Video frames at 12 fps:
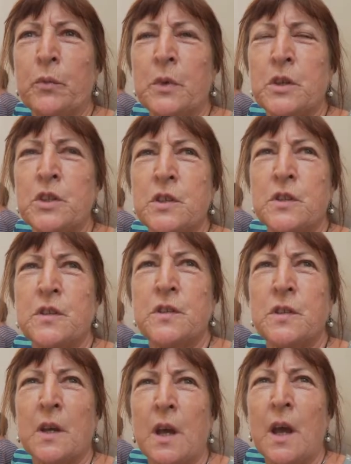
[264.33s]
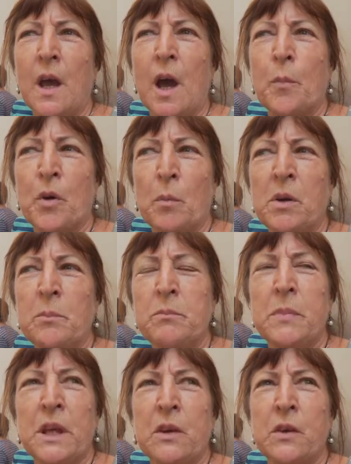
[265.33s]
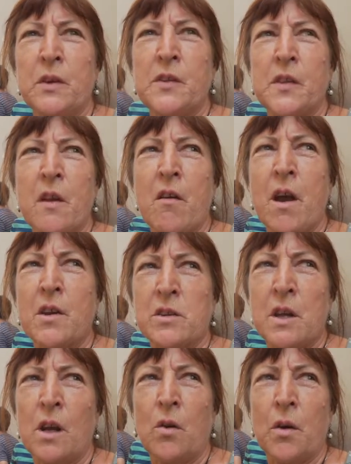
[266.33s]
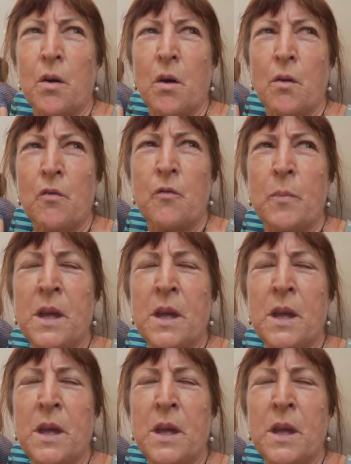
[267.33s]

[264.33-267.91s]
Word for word: which is a problem because there aren't a lot of